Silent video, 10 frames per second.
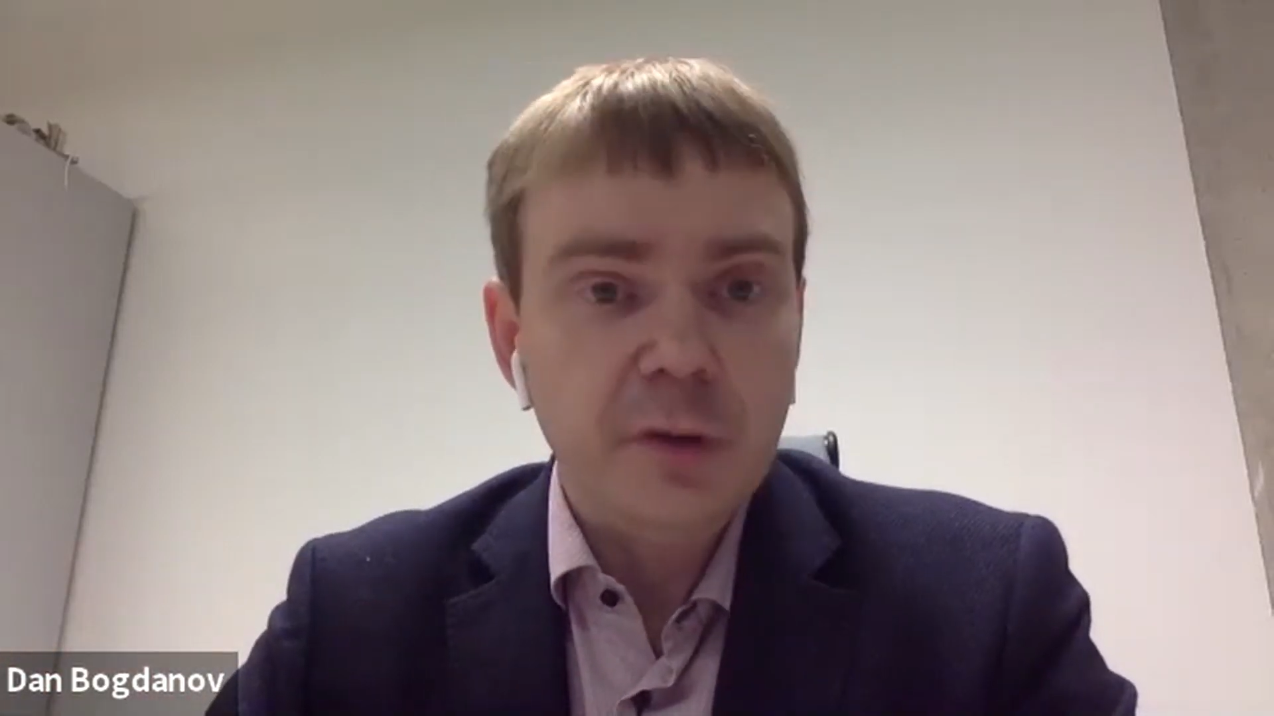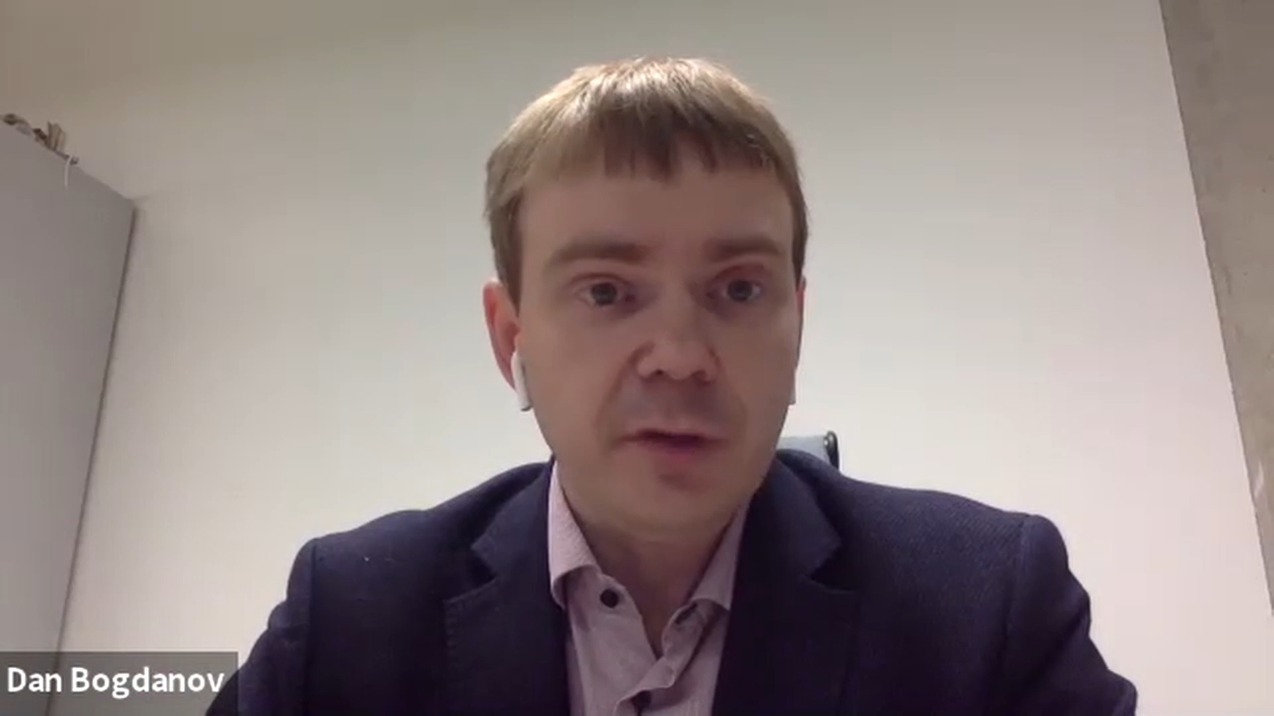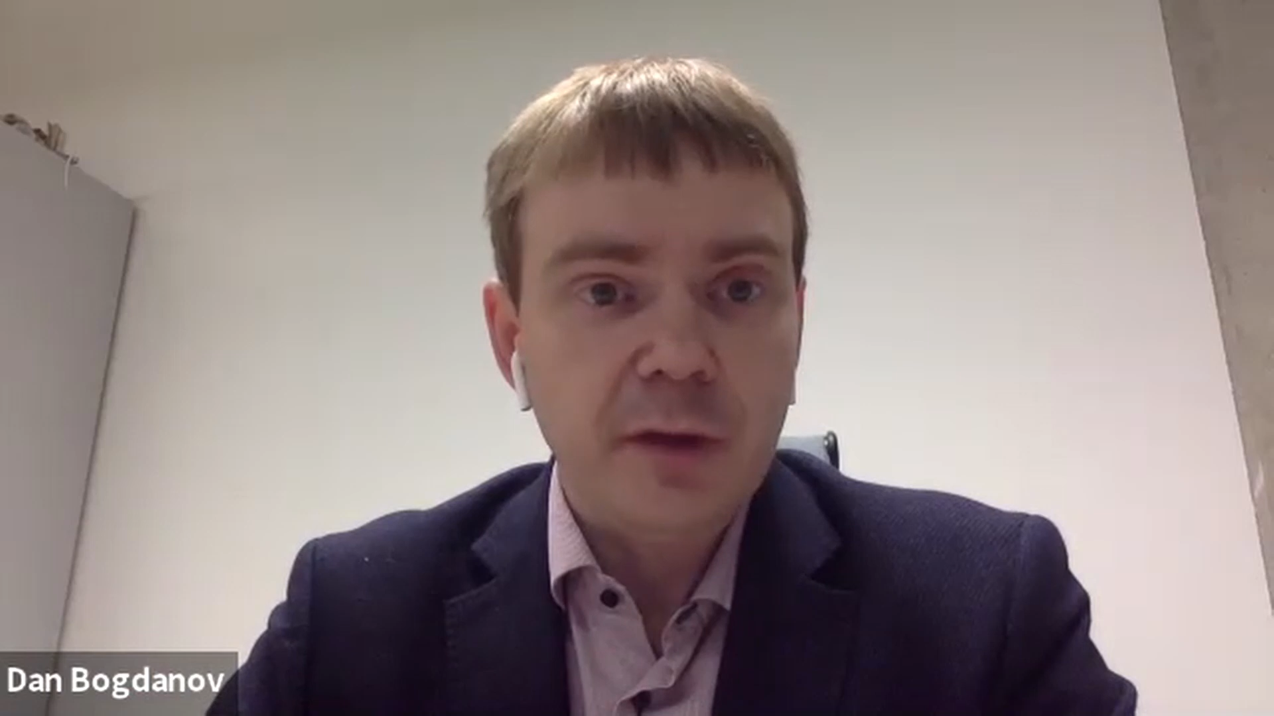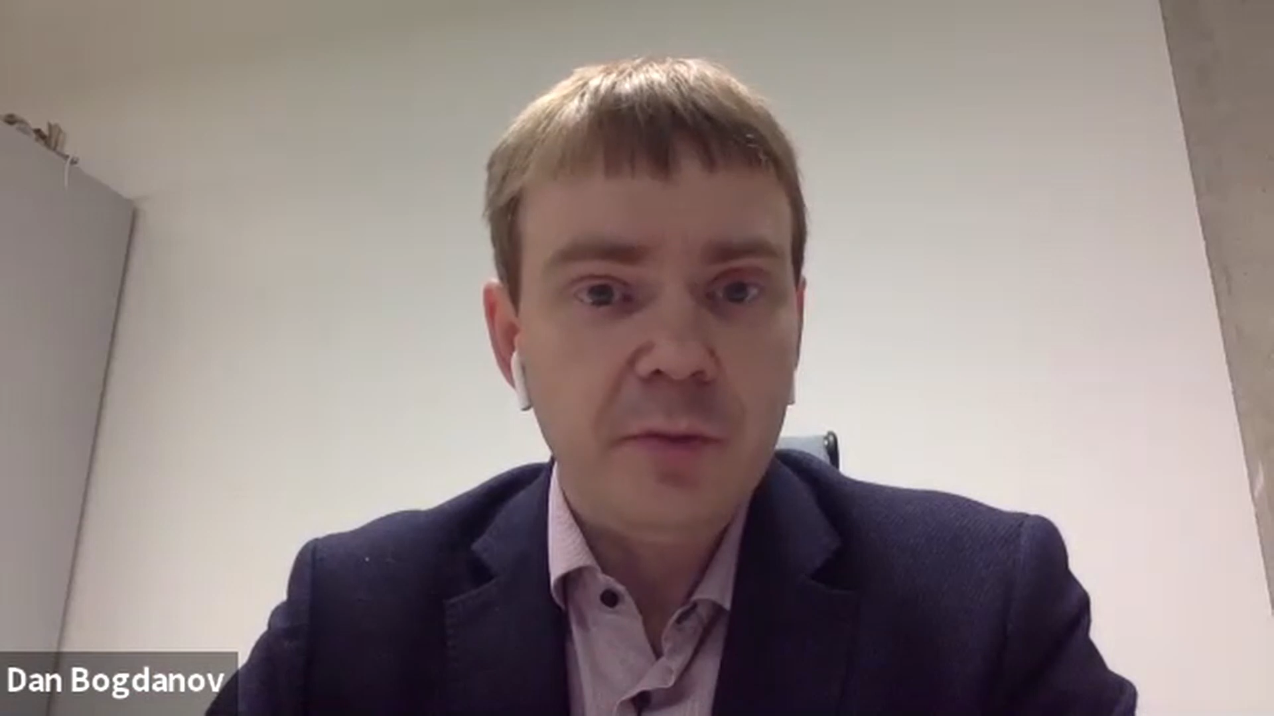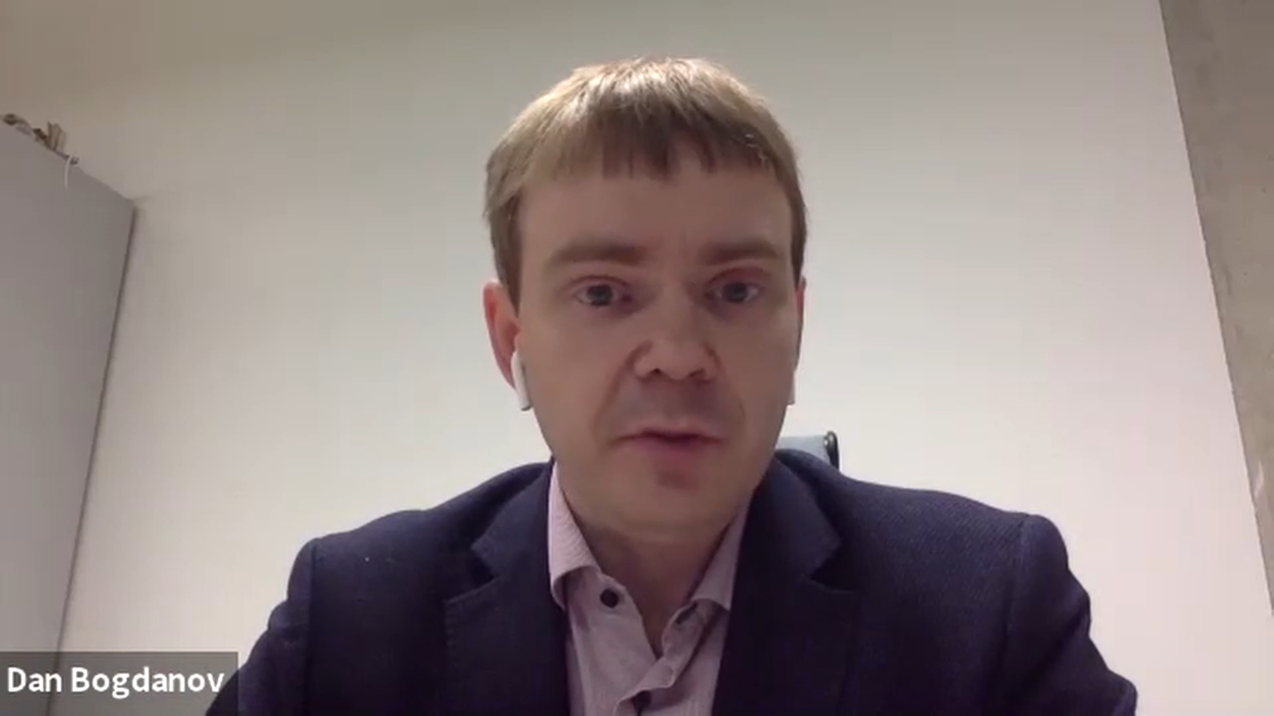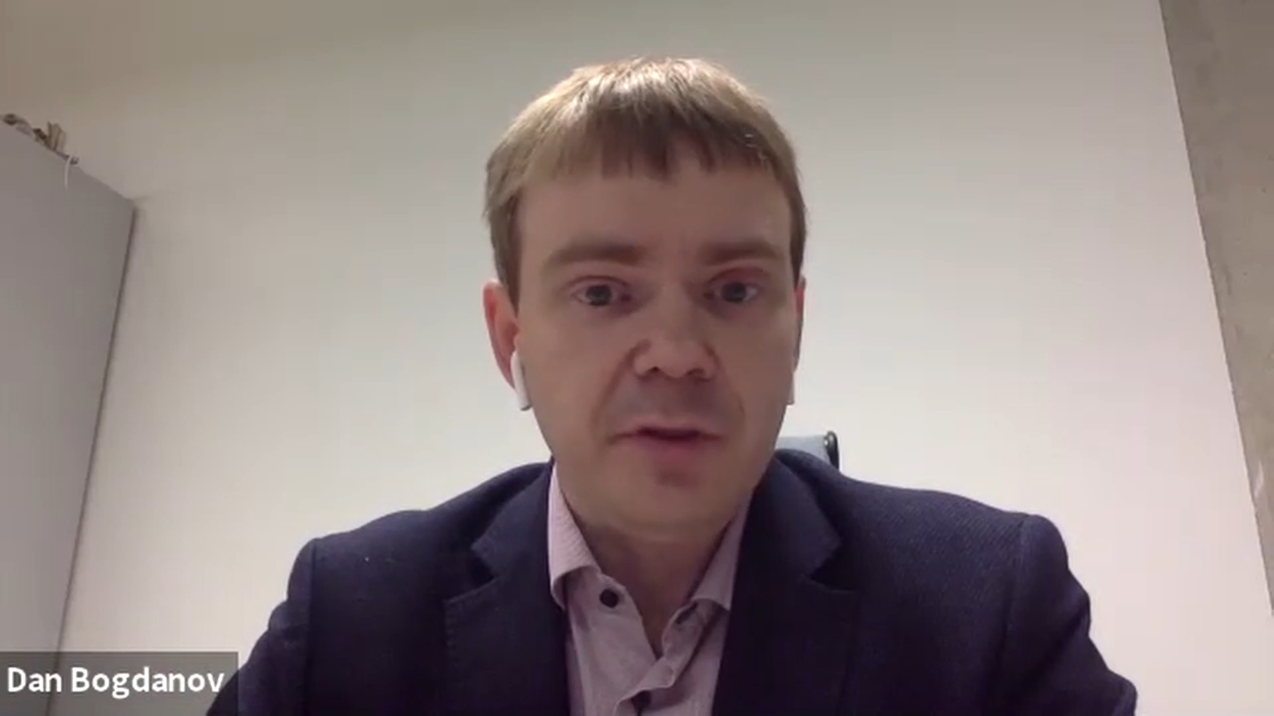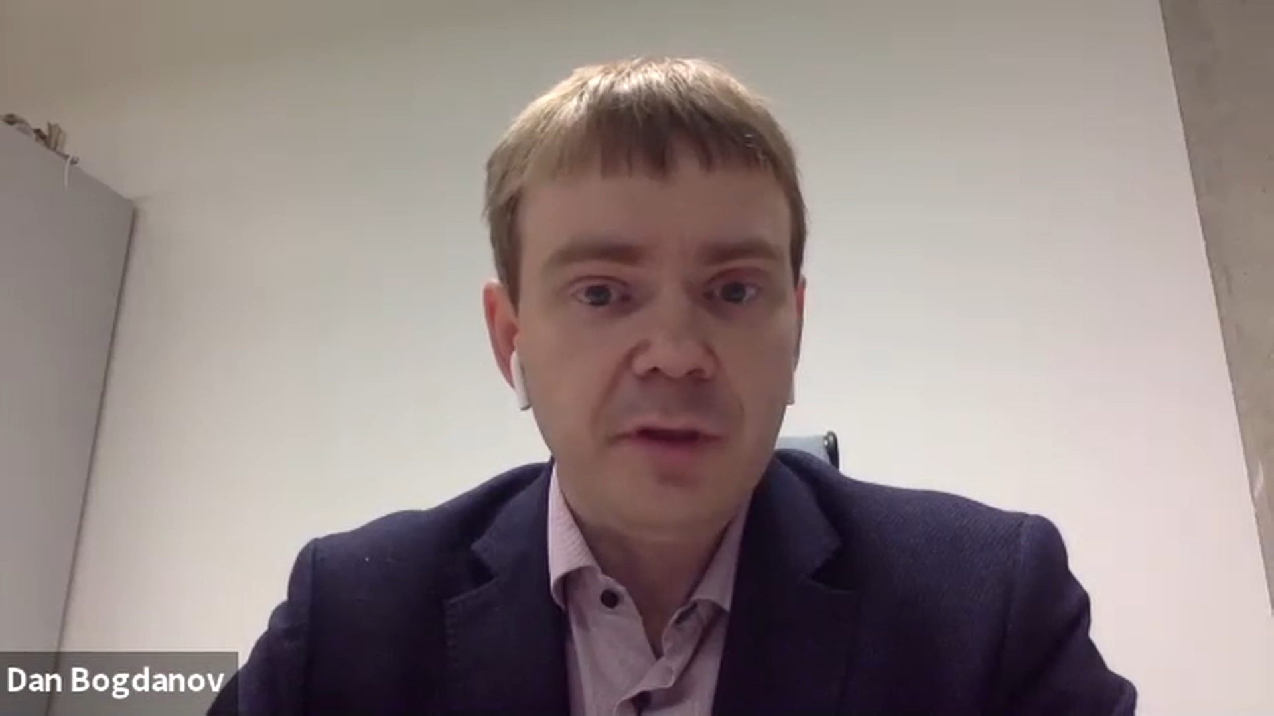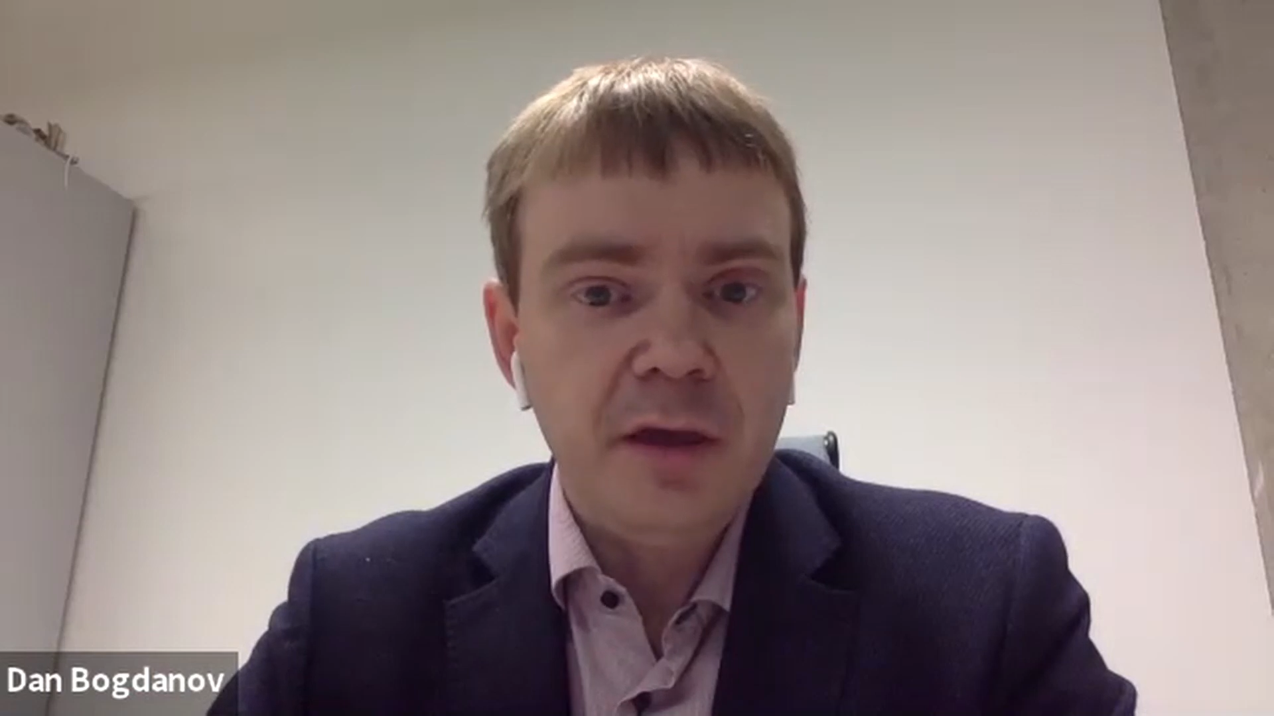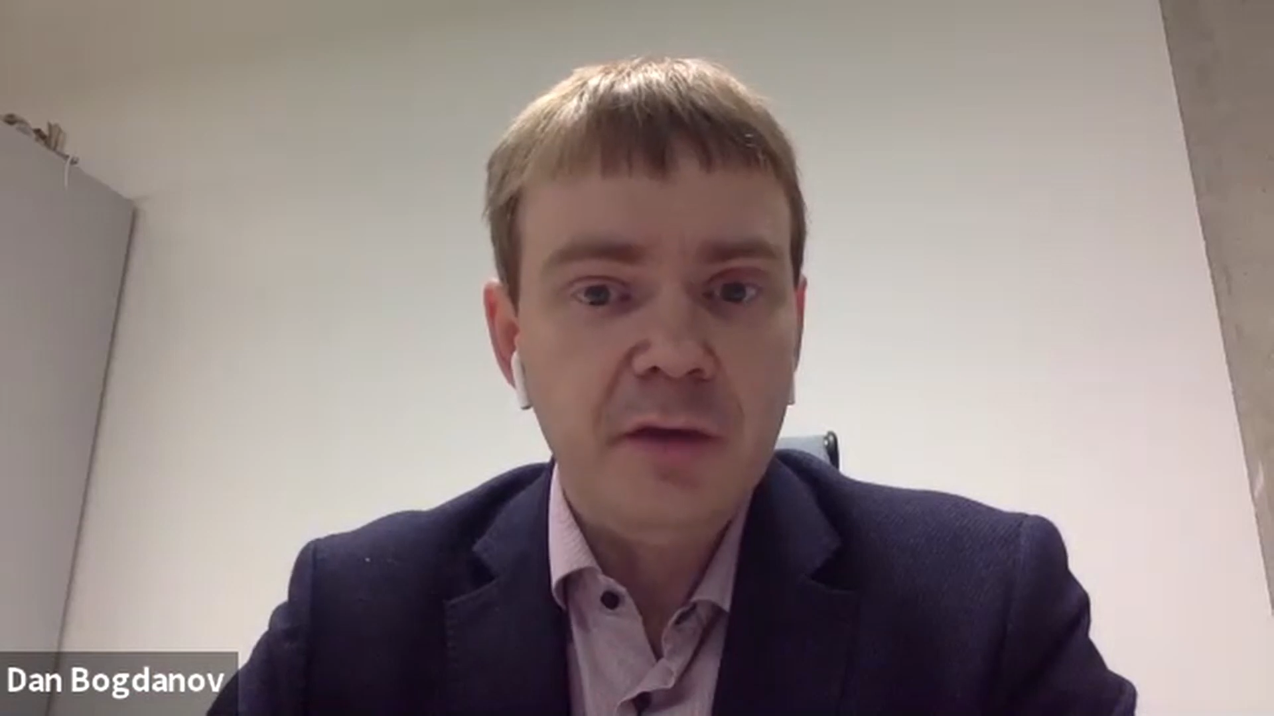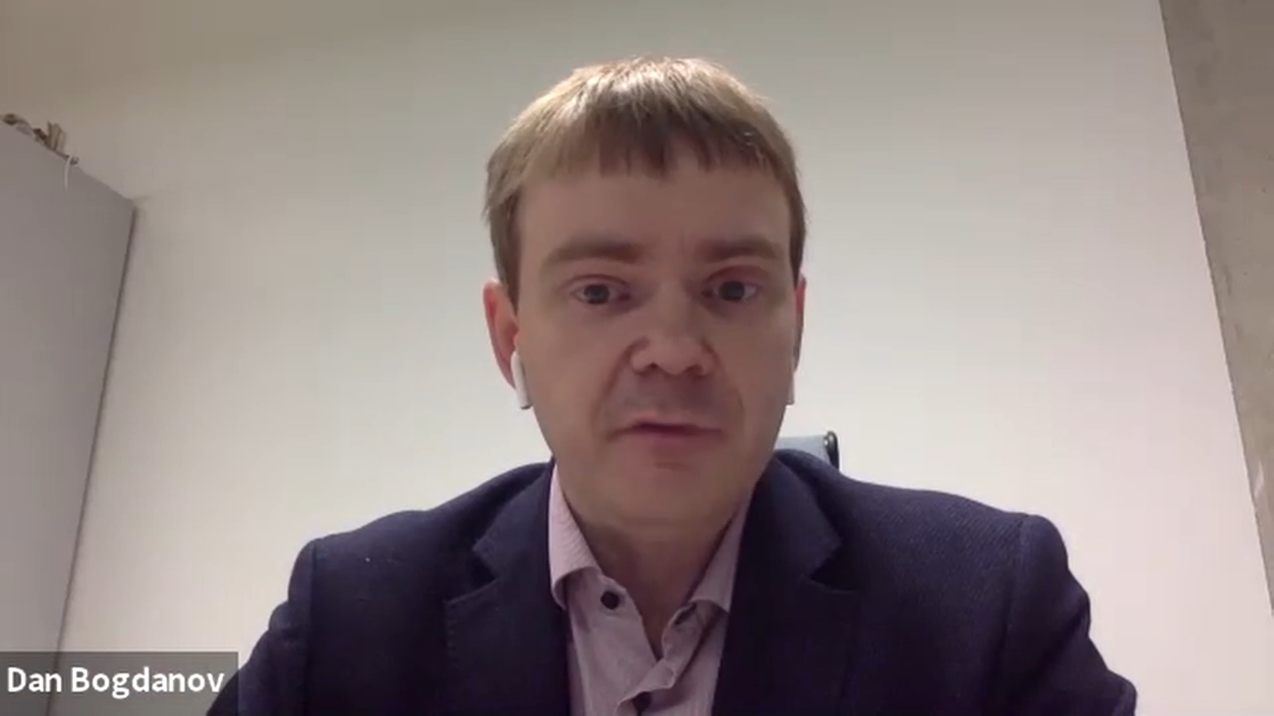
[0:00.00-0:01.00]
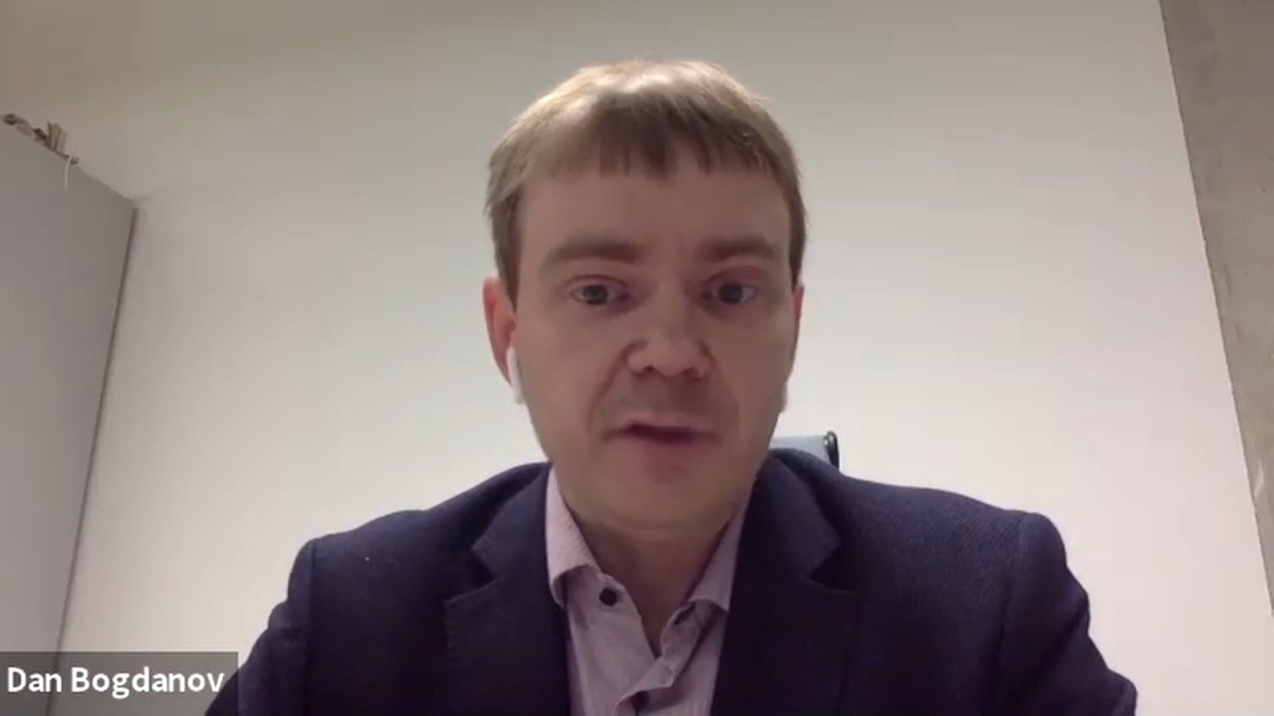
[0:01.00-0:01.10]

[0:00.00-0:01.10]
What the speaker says: use MPC,